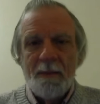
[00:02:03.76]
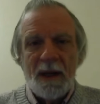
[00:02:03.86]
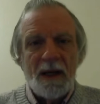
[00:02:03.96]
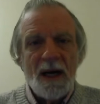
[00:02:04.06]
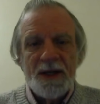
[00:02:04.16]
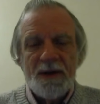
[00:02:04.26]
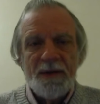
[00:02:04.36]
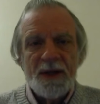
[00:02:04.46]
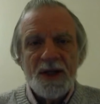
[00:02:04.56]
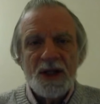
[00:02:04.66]
because
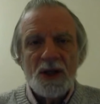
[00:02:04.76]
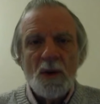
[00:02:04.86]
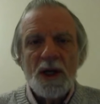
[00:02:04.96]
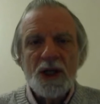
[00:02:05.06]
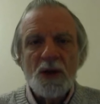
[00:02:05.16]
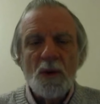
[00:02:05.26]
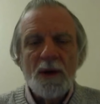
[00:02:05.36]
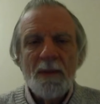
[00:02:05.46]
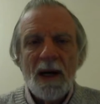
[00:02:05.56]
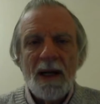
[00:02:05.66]
of the situation
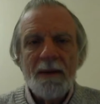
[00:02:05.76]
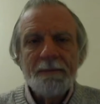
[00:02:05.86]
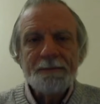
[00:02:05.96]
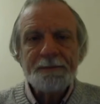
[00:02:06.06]
with my